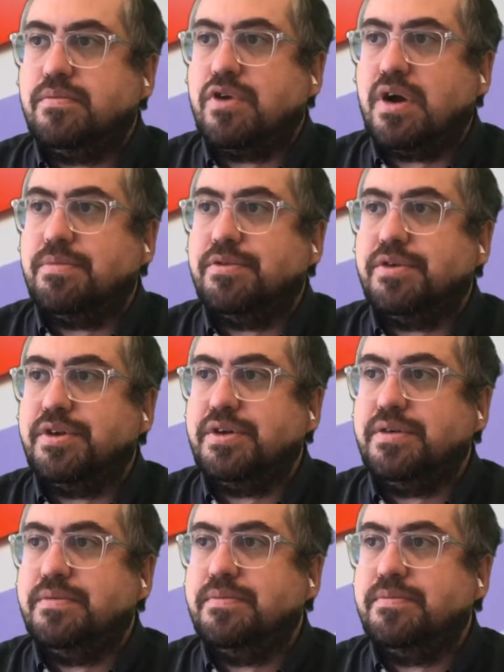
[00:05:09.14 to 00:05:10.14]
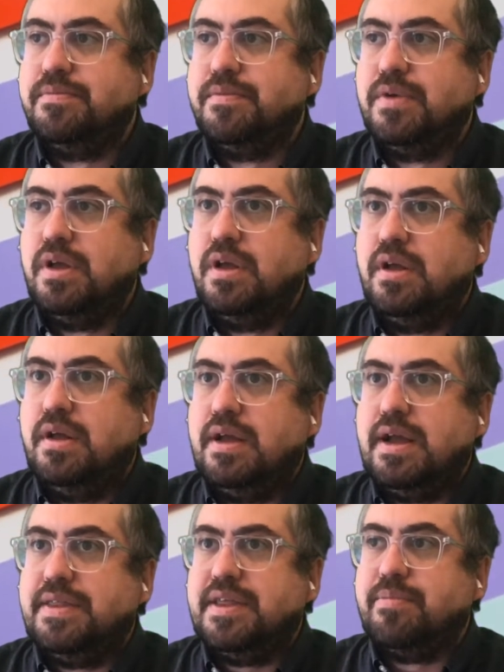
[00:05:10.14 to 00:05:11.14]
property,
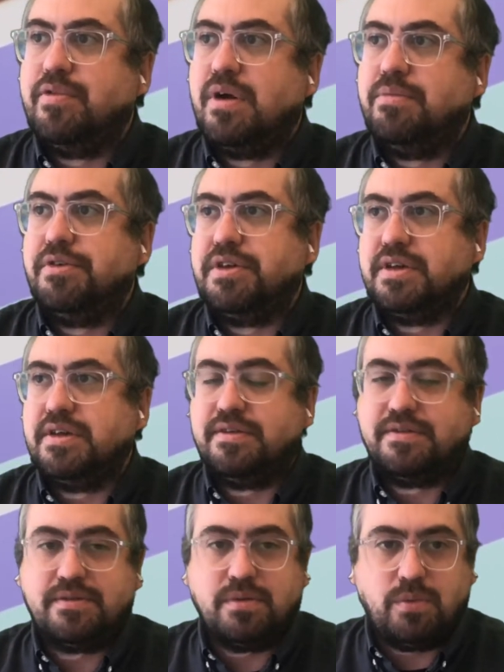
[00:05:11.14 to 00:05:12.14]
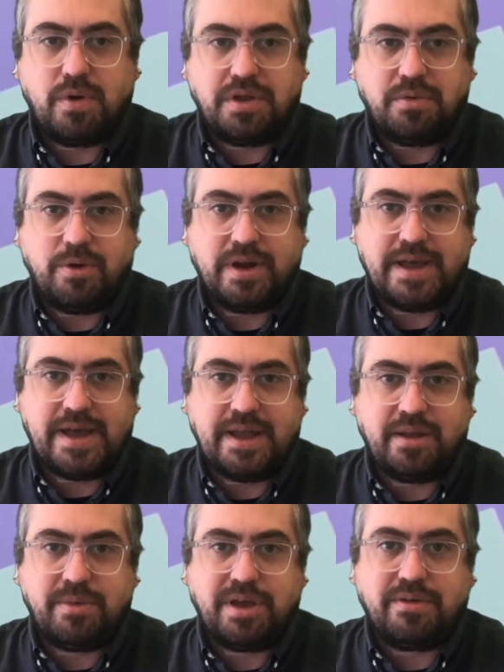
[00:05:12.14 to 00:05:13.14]
and that property is what you want to
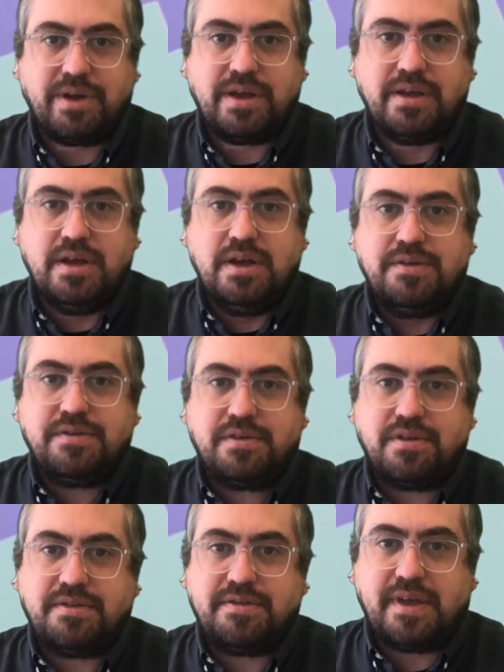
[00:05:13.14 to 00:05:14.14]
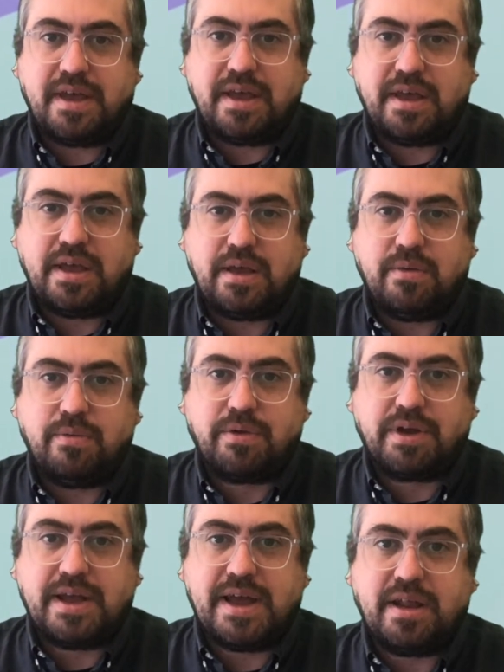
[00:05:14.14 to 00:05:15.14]
animate, right? So let's say we're
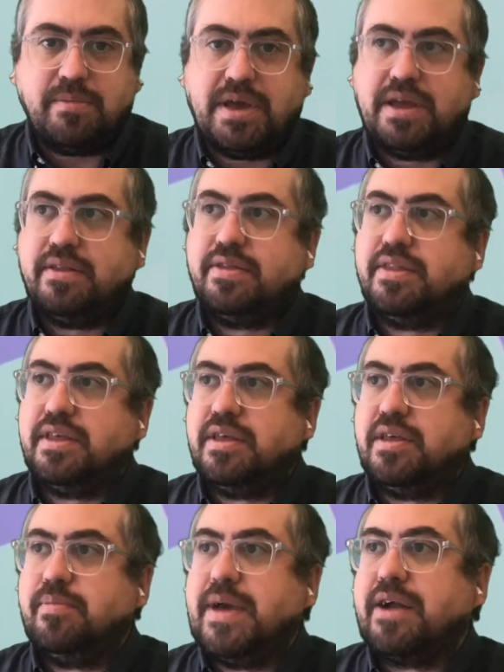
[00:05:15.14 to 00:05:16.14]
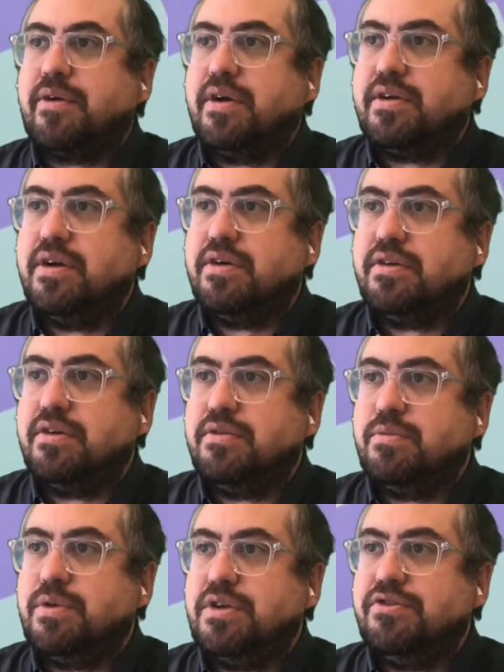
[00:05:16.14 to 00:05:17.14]
going to animate the background color
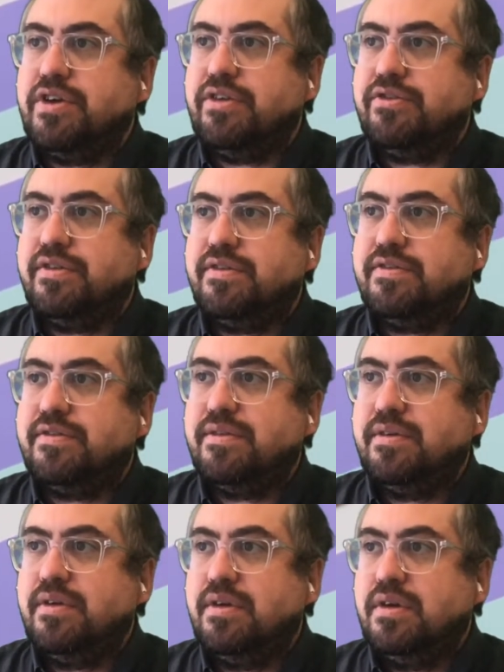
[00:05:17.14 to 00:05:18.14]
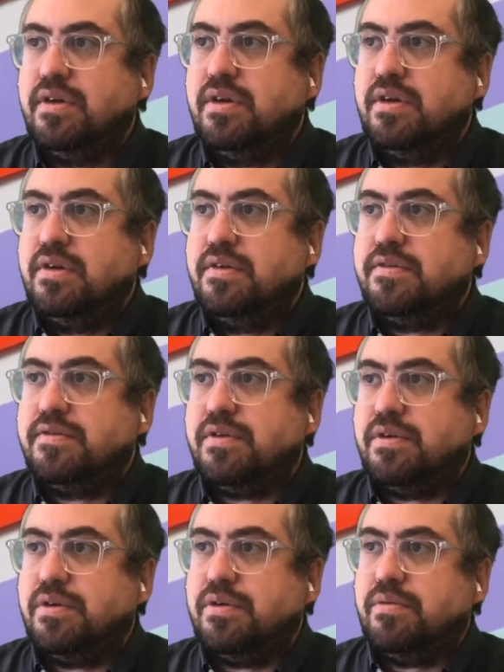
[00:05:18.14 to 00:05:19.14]
when it changes.
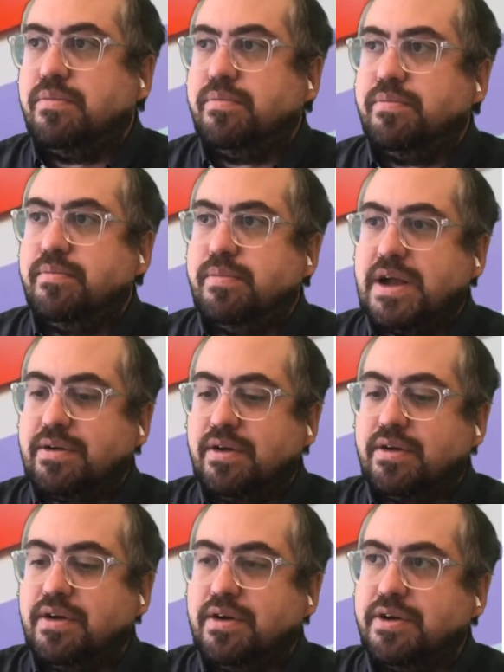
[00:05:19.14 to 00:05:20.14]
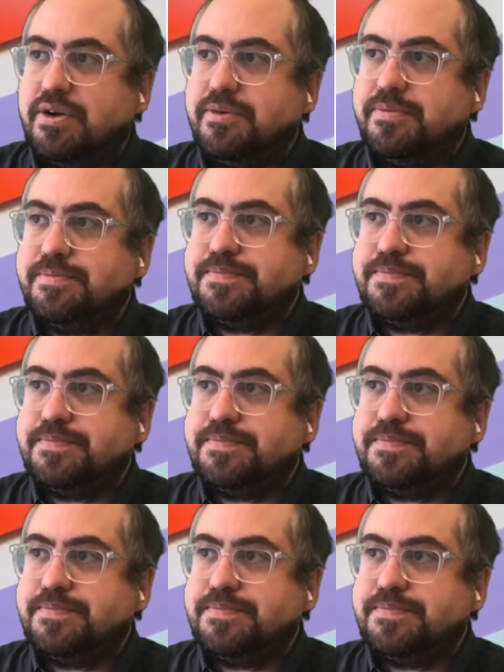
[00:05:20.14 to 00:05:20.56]
So background color.